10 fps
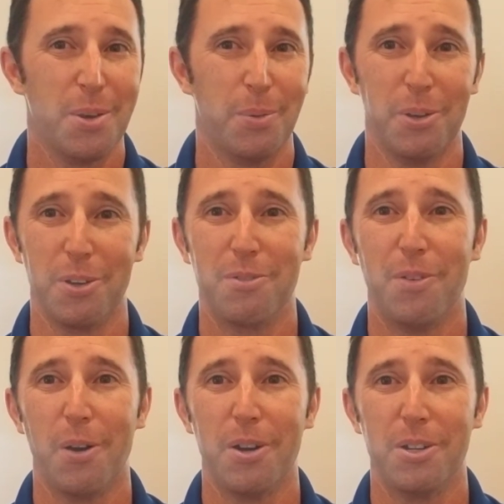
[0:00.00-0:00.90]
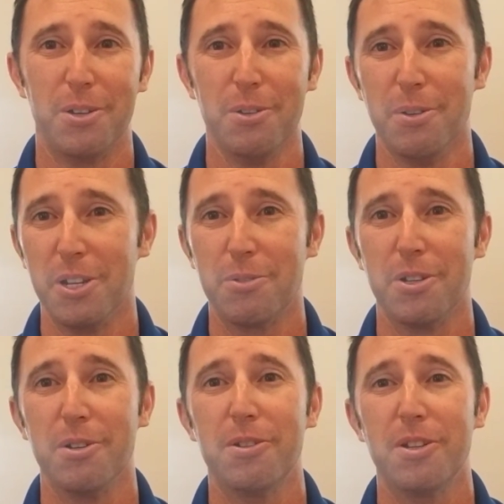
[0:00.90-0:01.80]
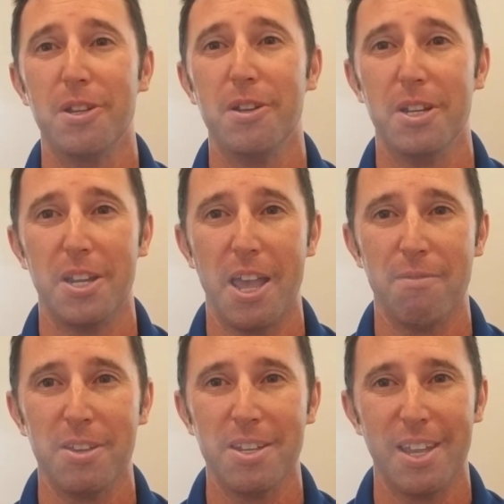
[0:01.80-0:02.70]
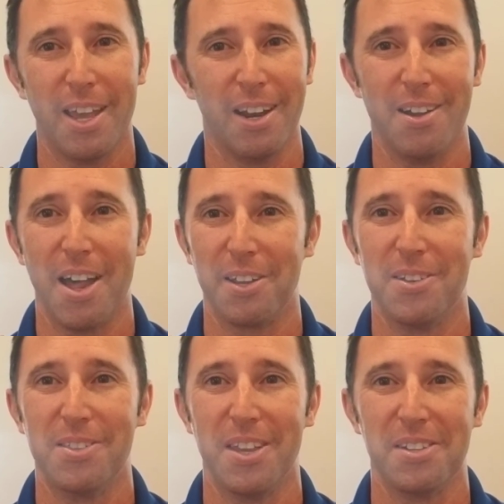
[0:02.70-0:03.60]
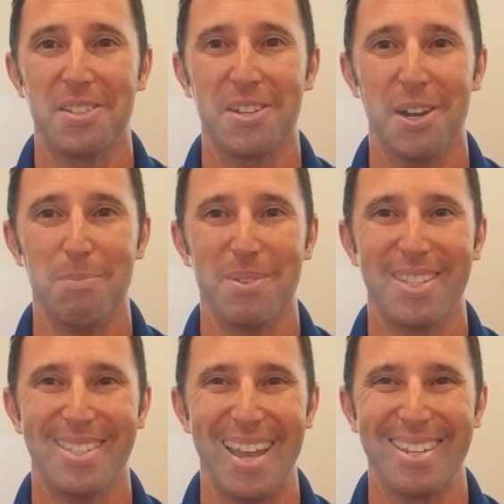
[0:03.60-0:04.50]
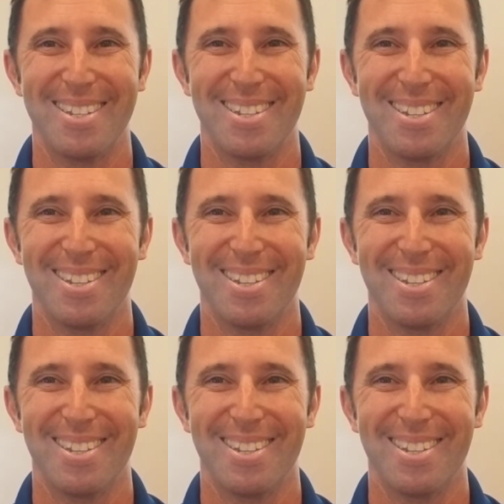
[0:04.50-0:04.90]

We look forward to introducing you to David, and a lot of good things to come. Thanks.